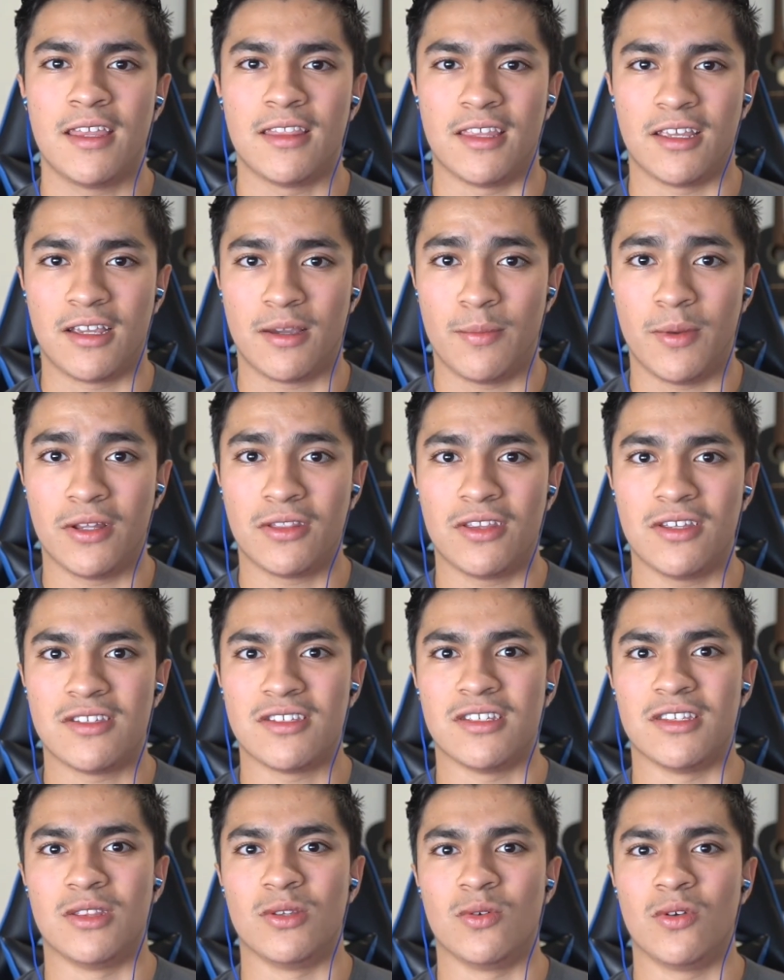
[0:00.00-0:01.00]
Think about
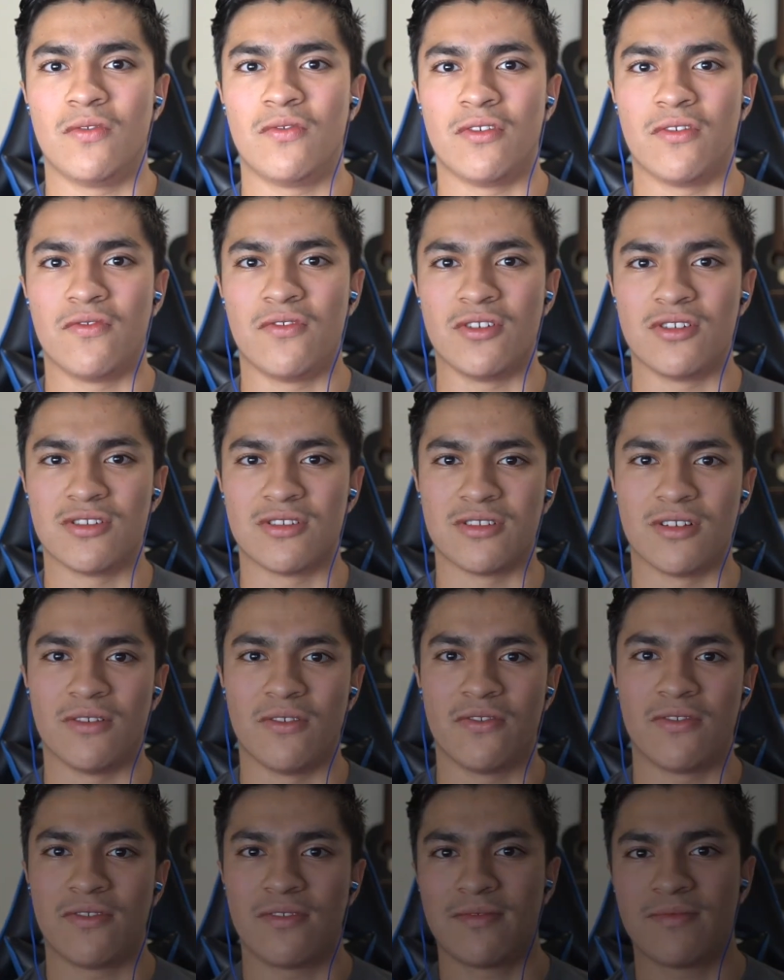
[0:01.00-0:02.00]
this and do it for your future
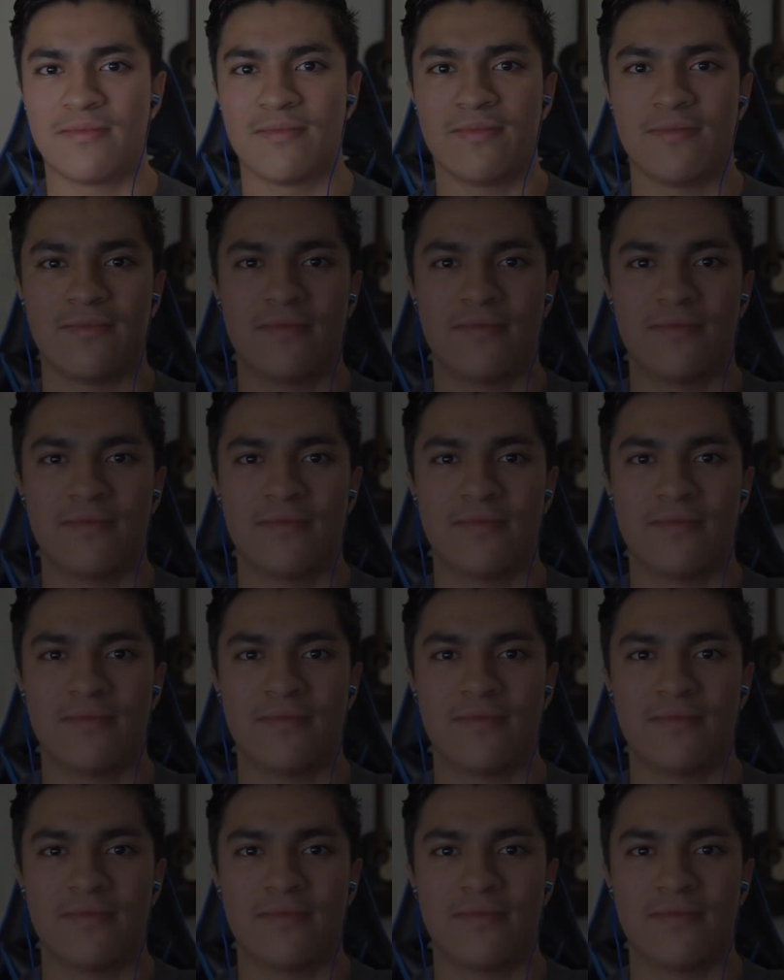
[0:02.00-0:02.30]
self.